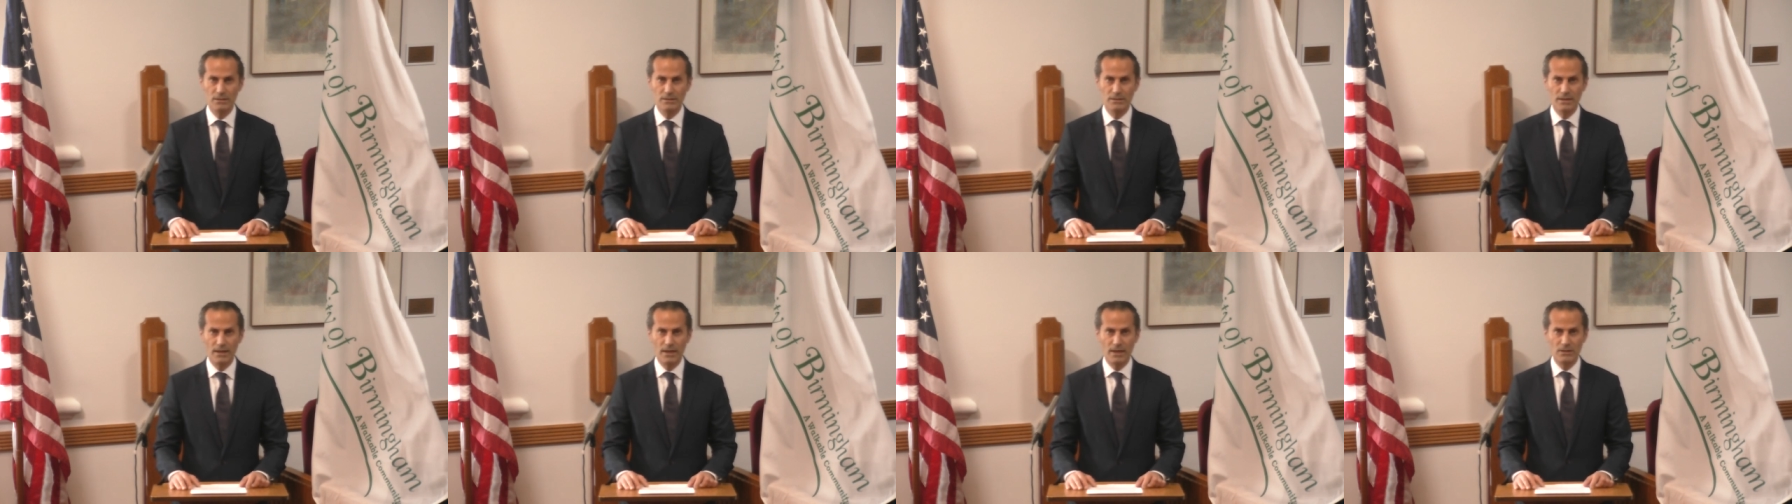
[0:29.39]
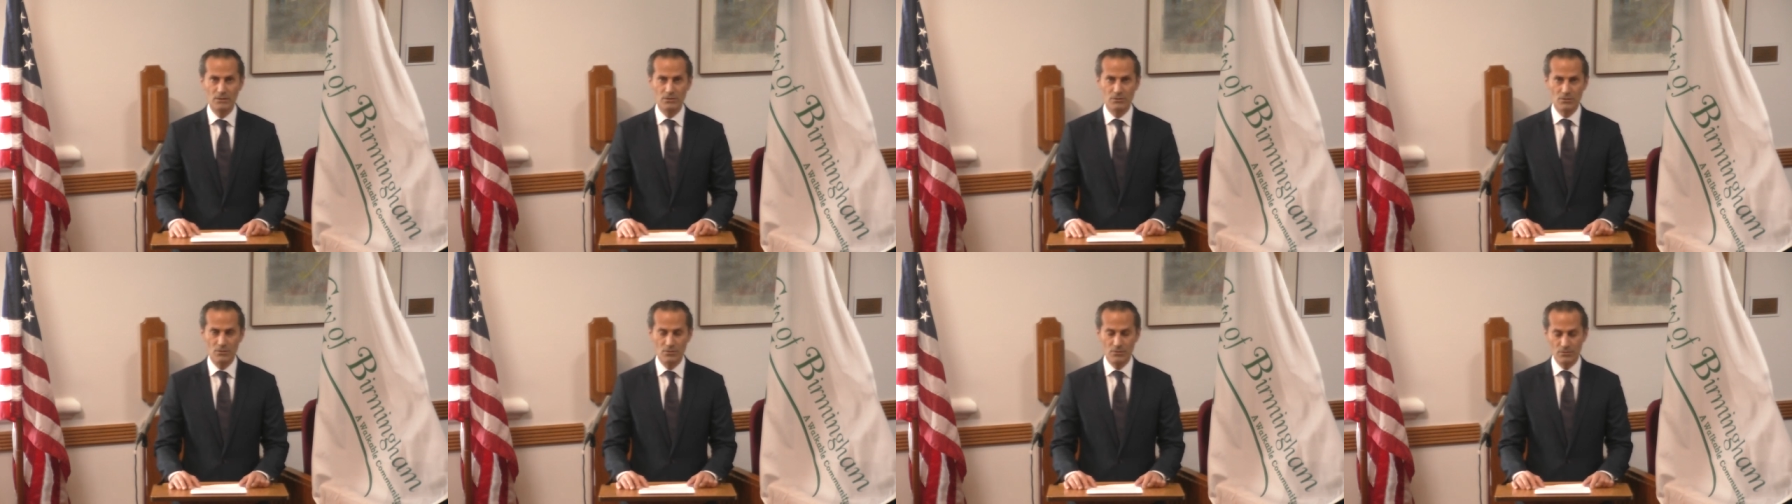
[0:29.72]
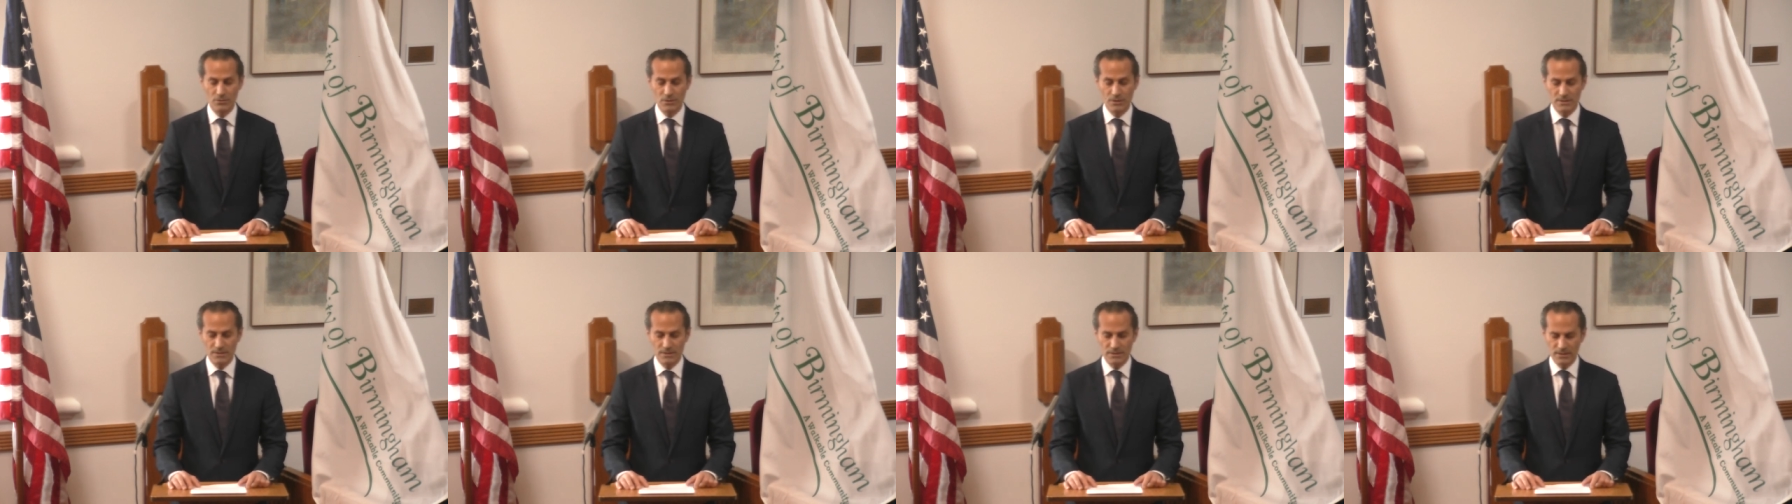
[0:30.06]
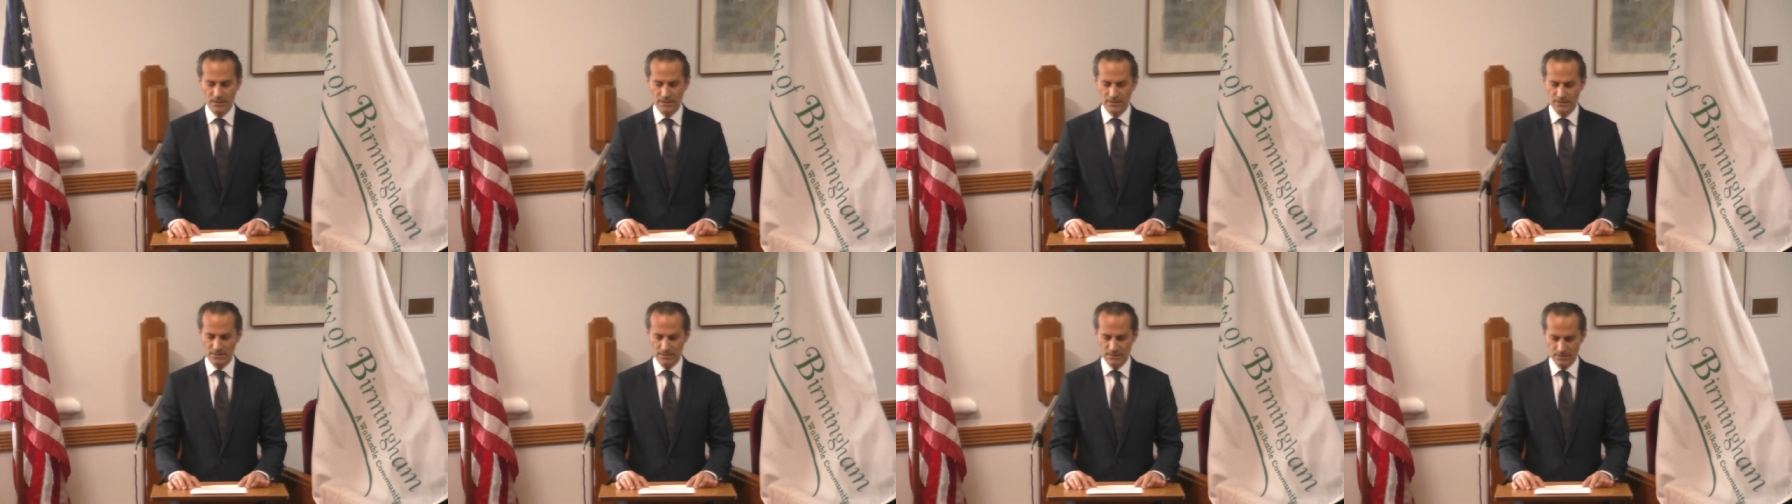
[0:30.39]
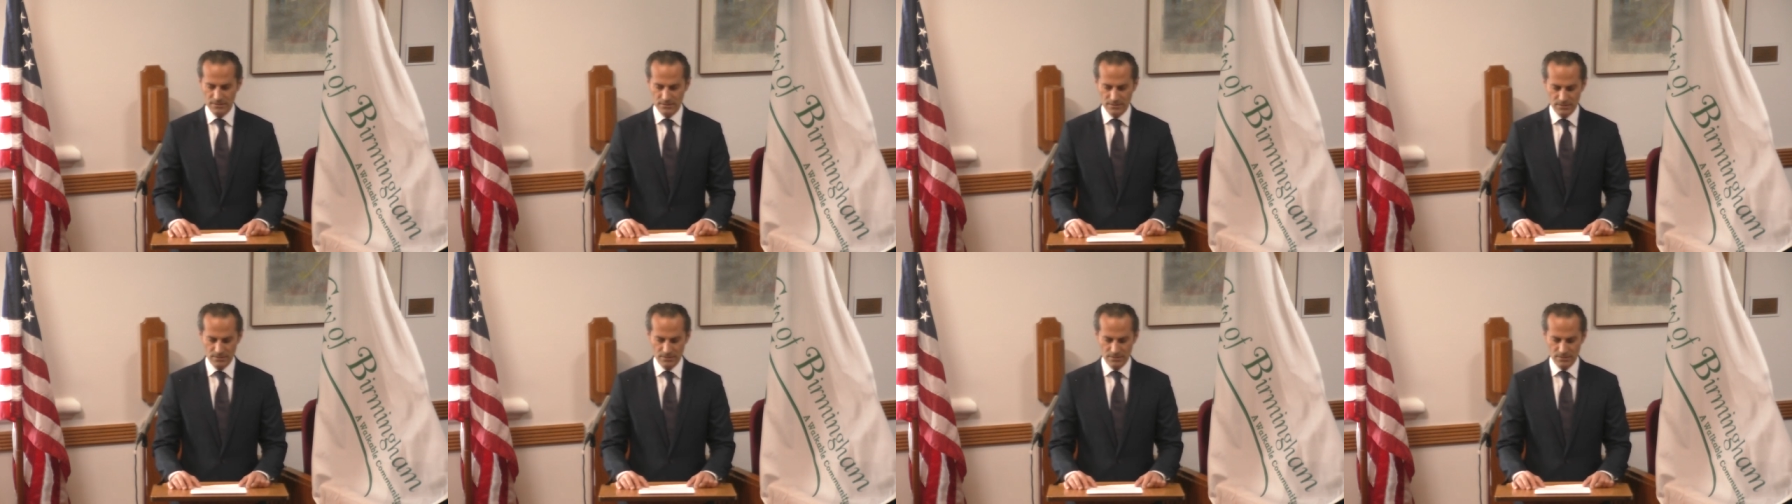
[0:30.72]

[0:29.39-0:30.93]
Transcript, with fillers: 36